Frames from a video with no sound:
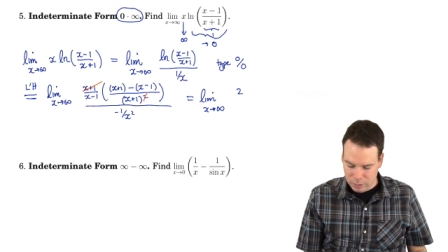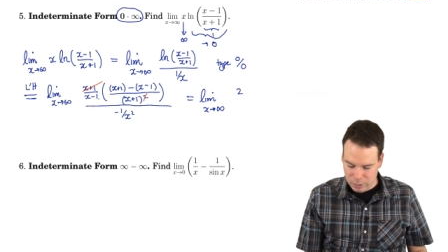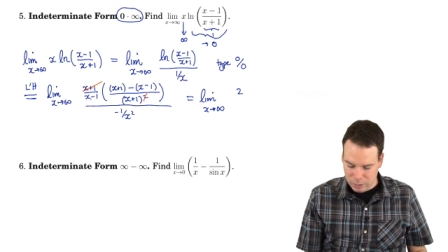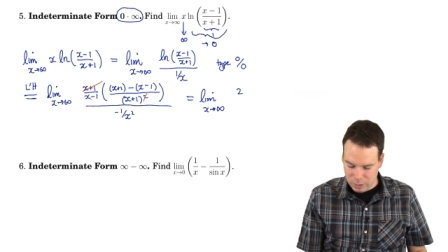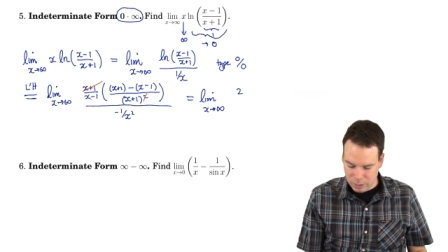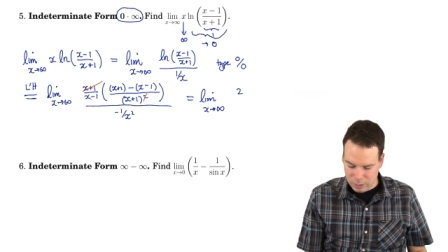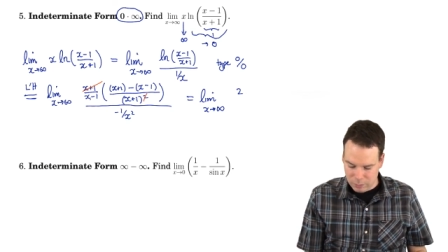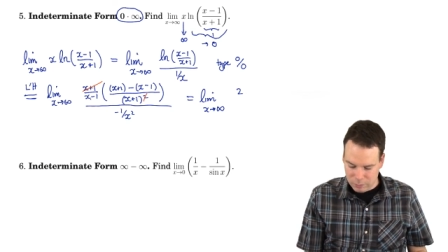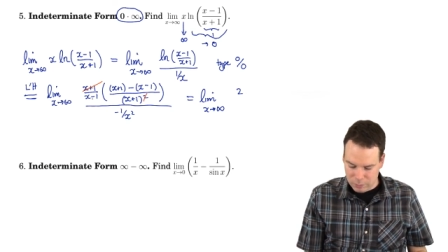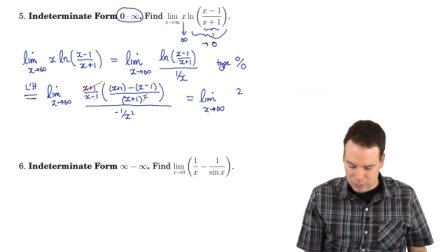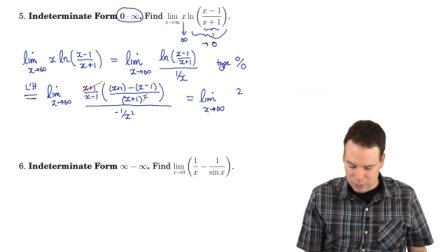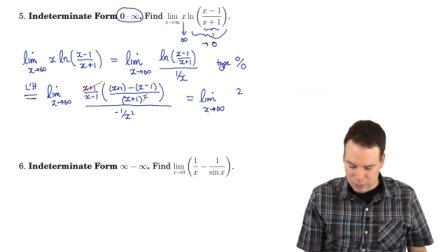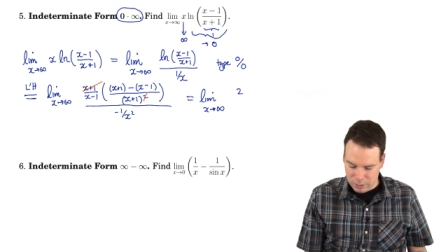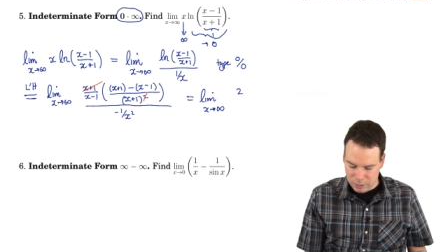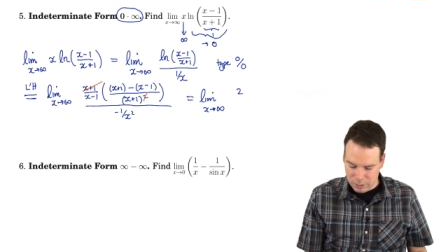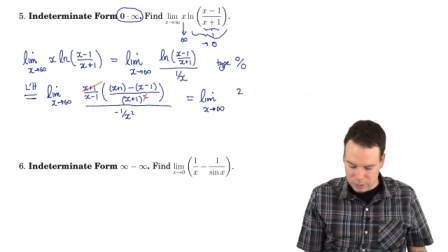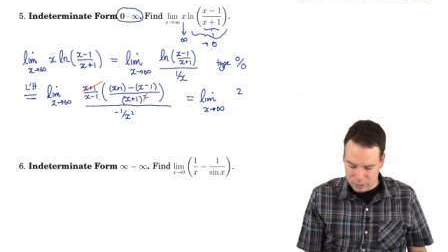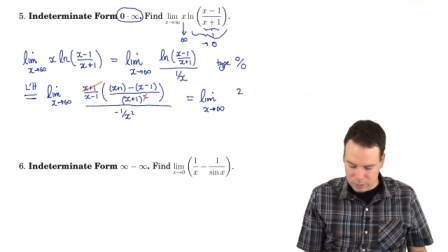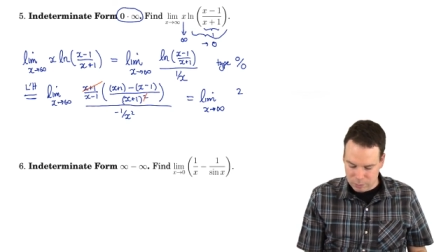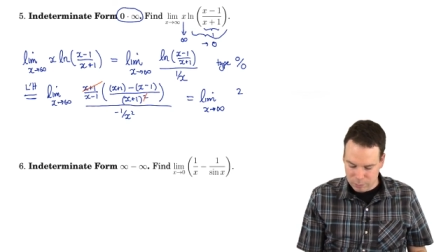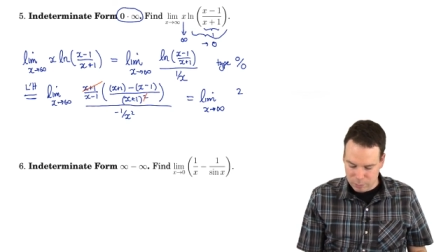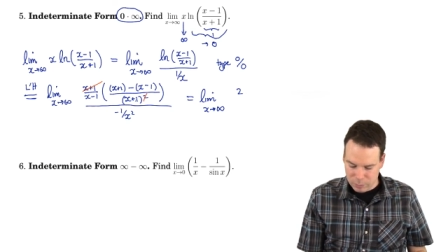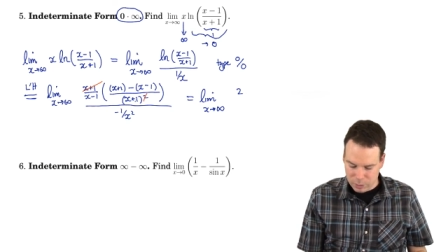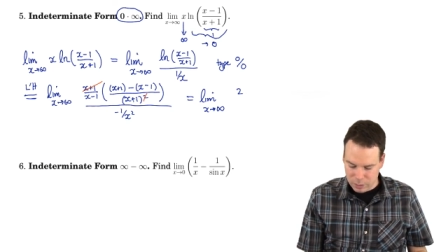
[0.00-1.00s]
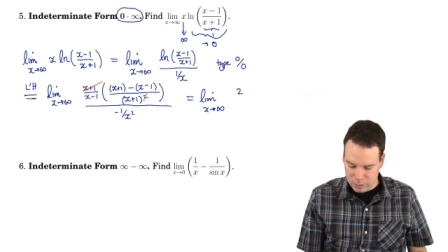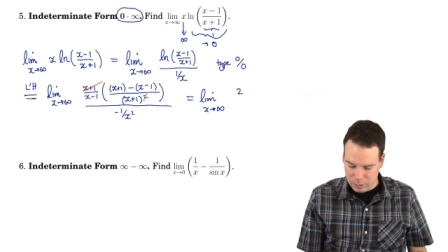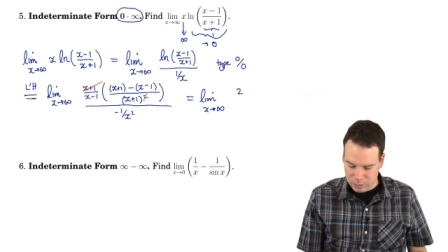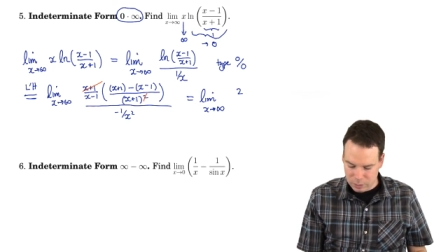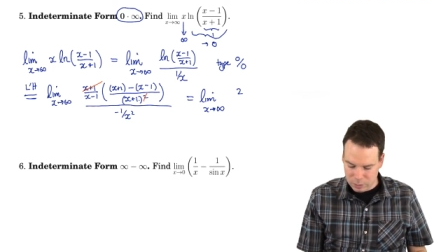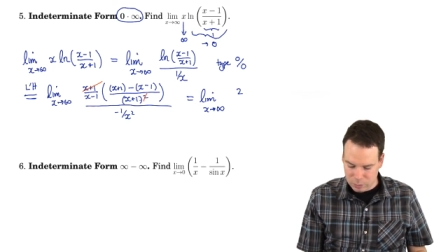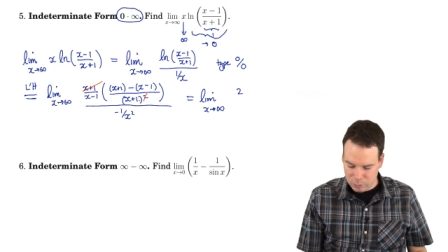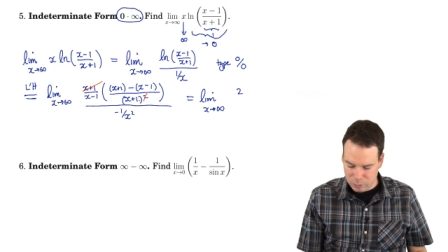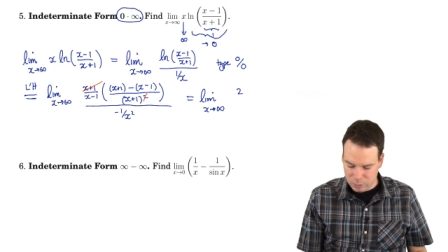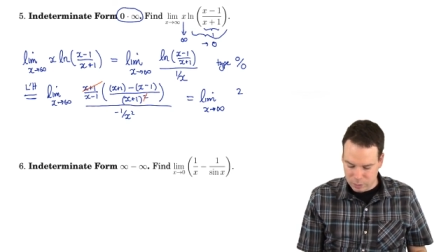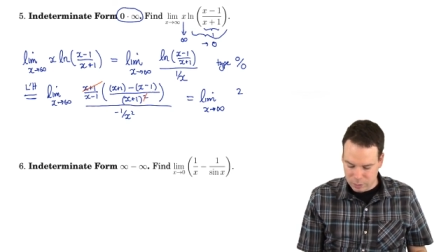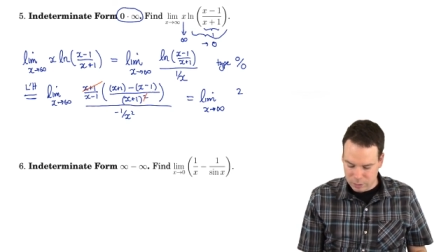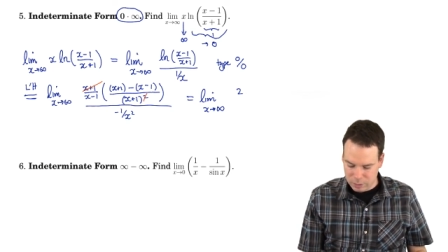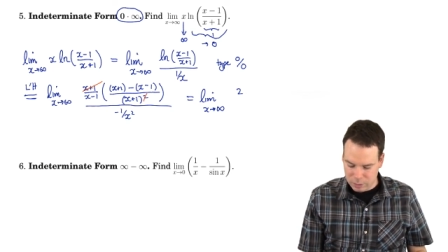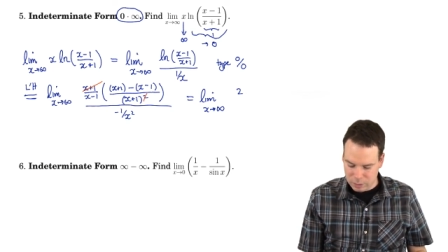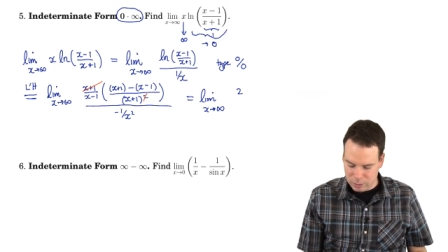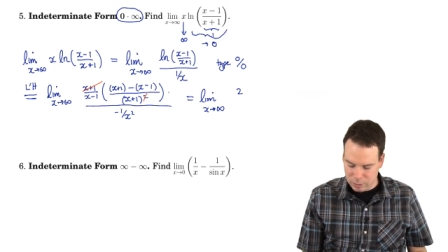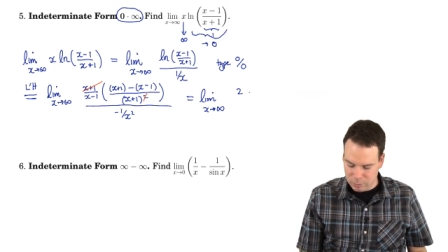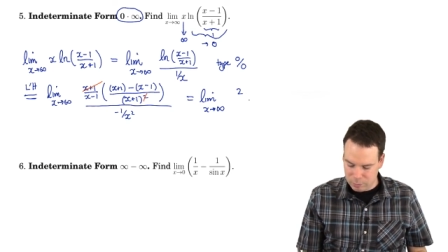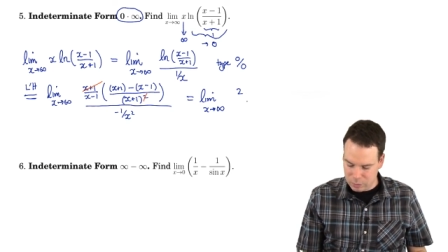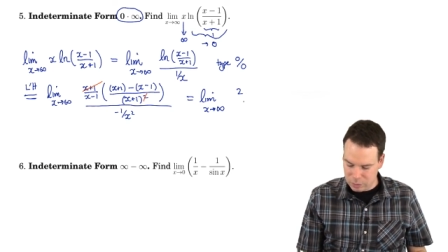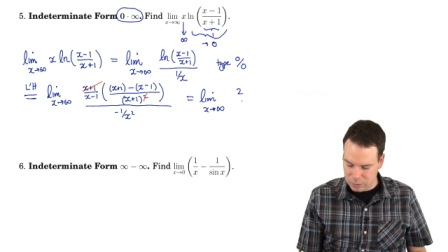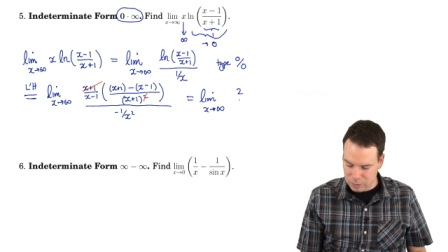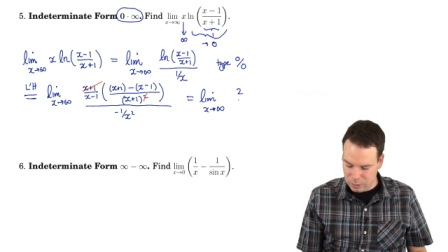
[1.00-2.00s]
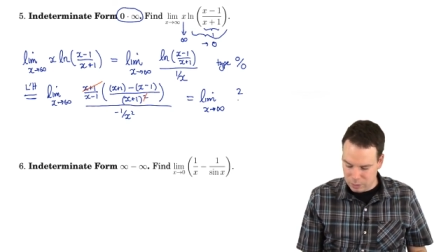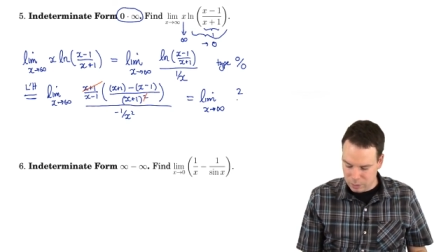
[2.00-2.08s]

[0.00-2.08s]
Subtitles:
I have an x minus 1 times an